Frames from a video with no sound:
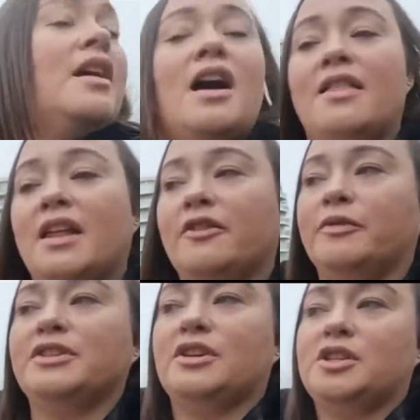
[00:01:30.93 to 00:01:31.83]
And then if
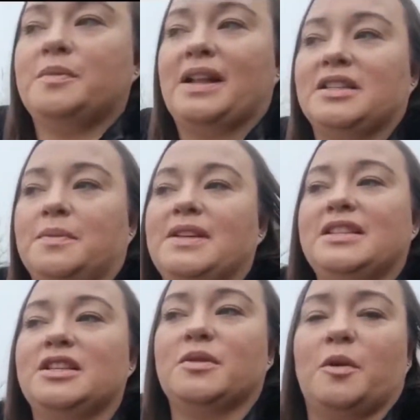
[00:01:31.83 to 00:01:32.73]
we don't do balance
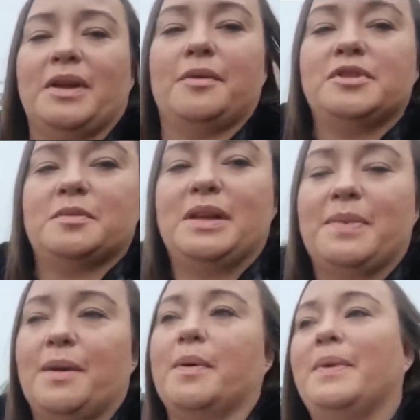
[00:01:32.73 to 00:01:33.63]
ability as well, we'll be able to meet
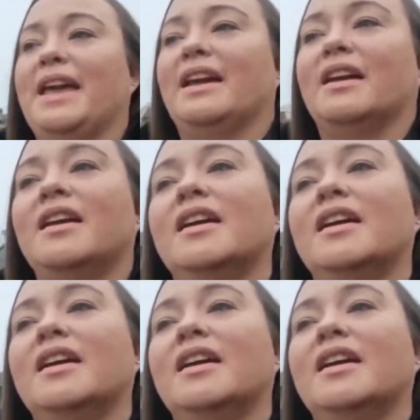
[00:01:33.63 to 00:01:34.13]
Peppa Pig.